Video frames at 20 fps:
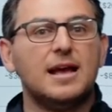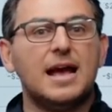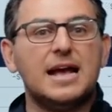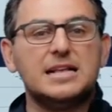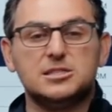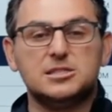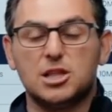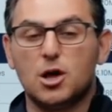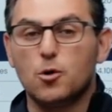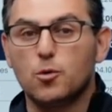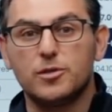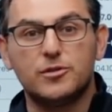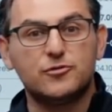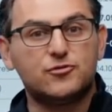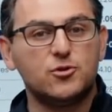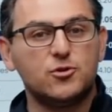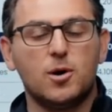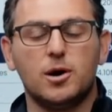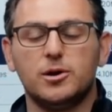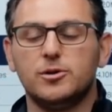and lower than
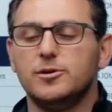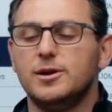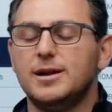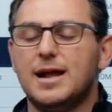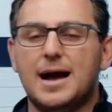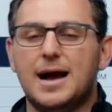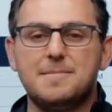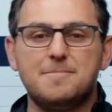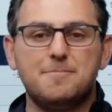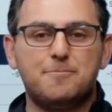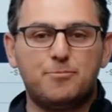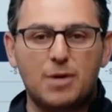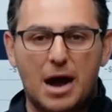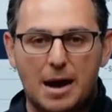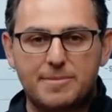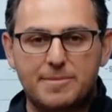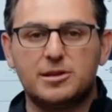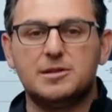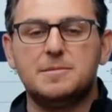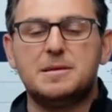200, I'm
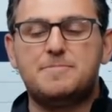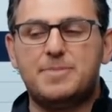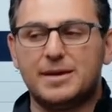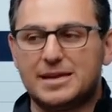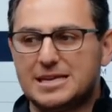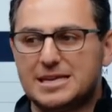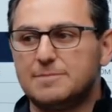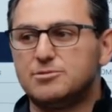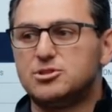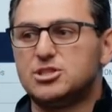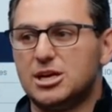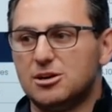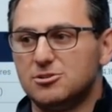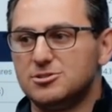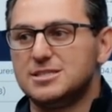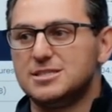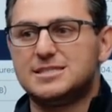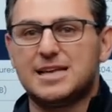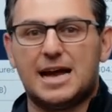probably going to be picking up shares as